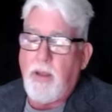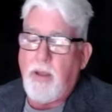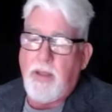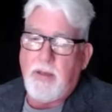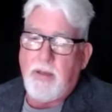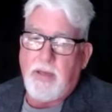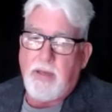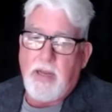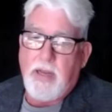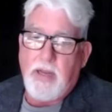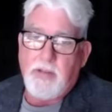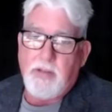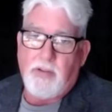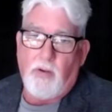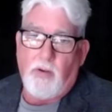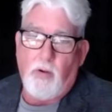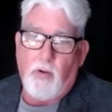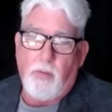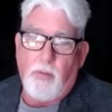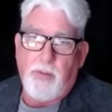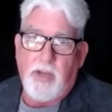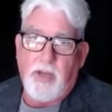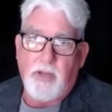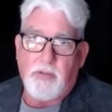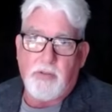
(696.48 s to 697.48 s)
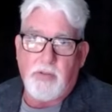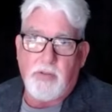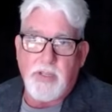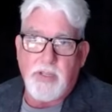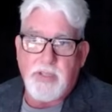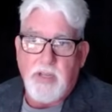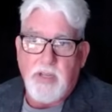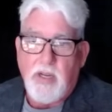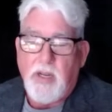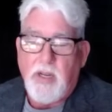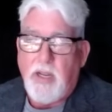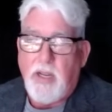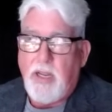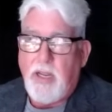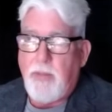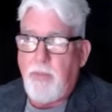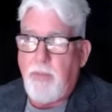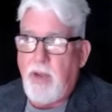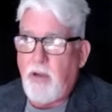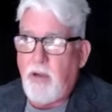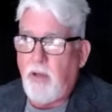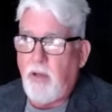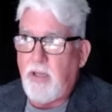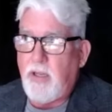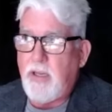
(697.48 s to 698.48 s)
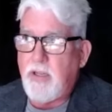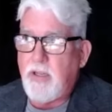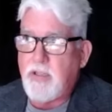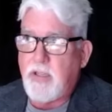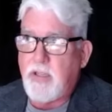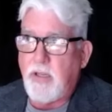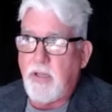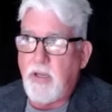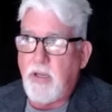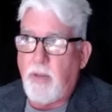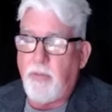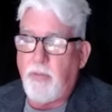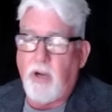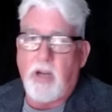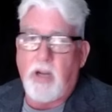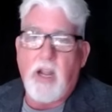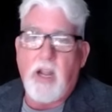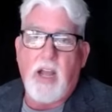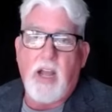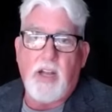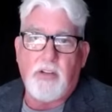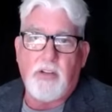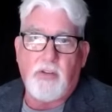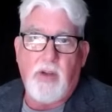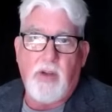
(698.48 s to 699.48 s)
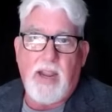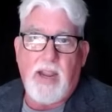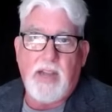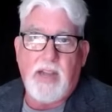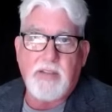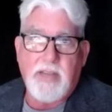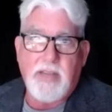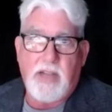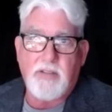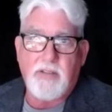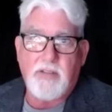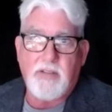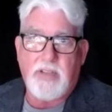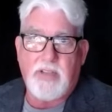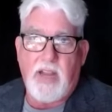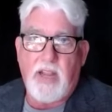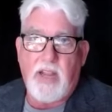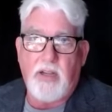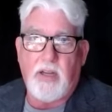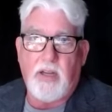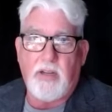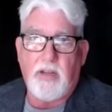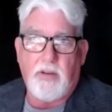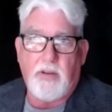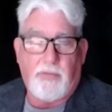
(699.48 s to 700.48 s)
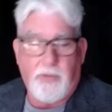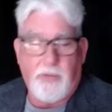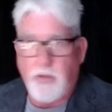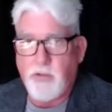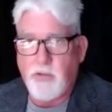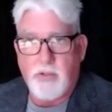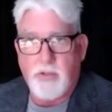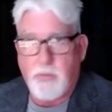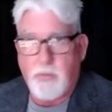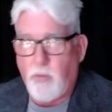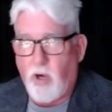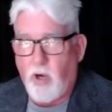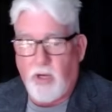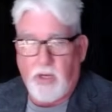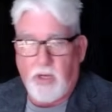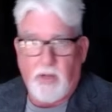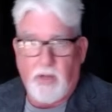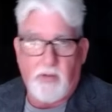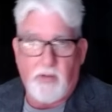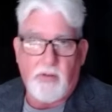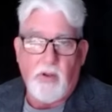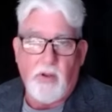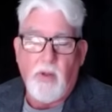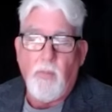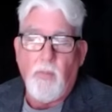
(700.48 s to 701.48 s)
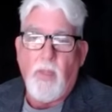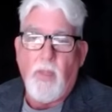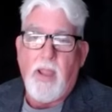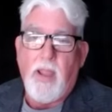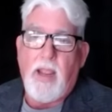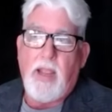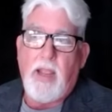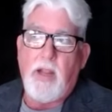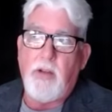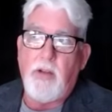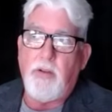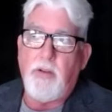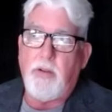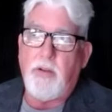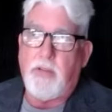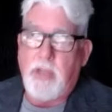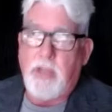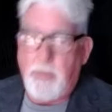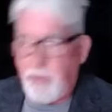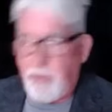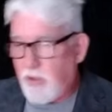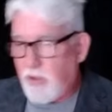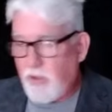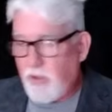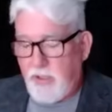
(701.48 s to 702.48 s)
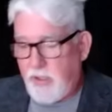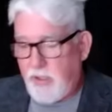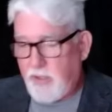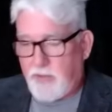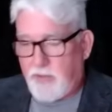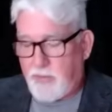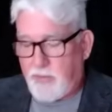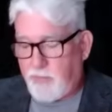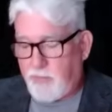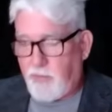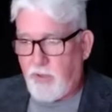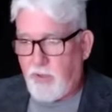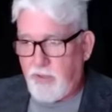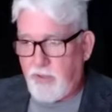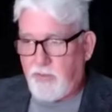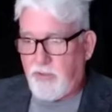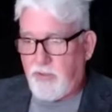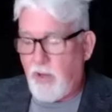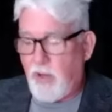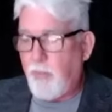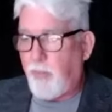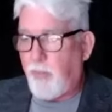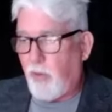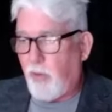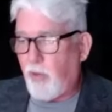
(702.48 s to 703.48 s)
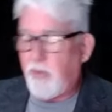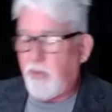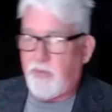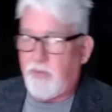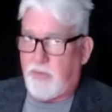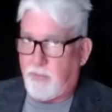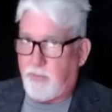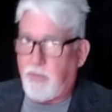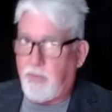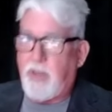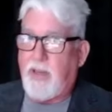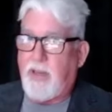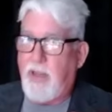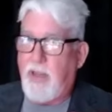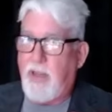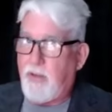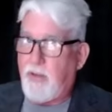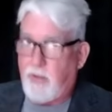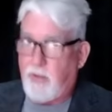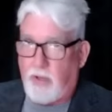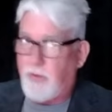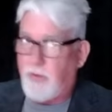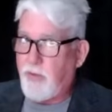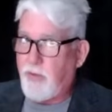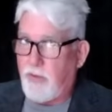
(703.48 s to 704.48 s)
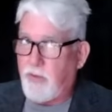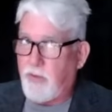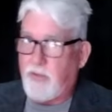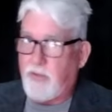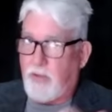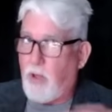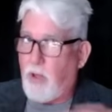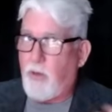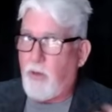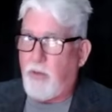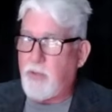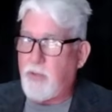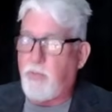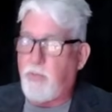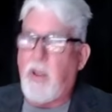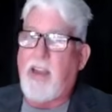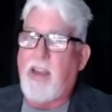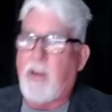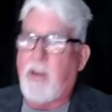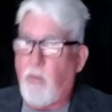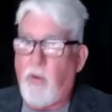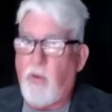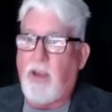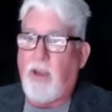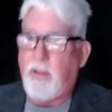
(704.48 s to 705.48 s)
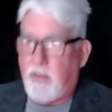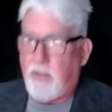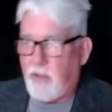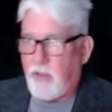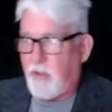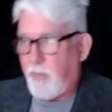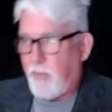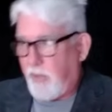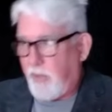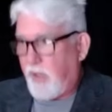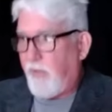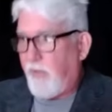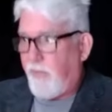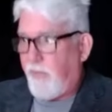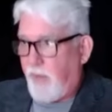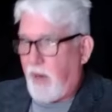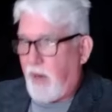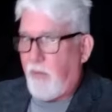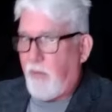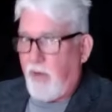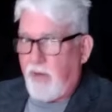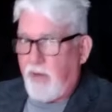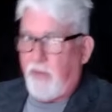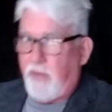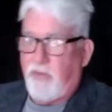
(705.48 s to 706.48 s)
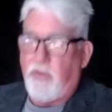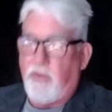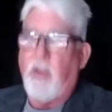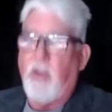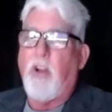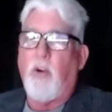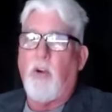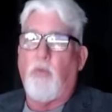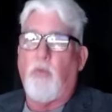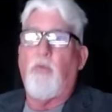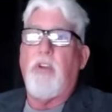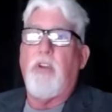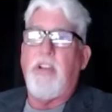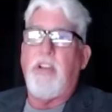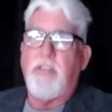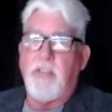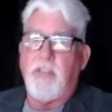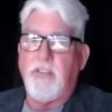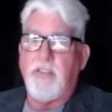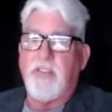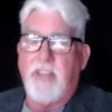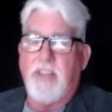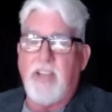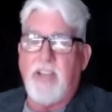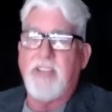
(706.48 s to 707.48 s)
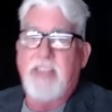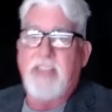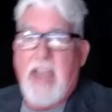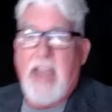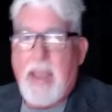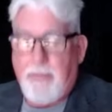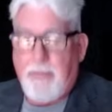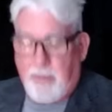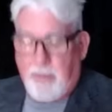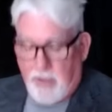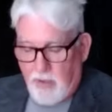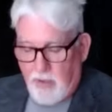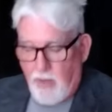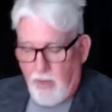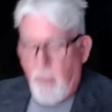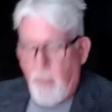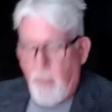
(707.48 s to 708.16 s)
In the case of open interest, it merely is the number of contracts outstanding on the futures markets. And typically it's pretty simple, but again, it's not always black and white. There could be various reasons things happen.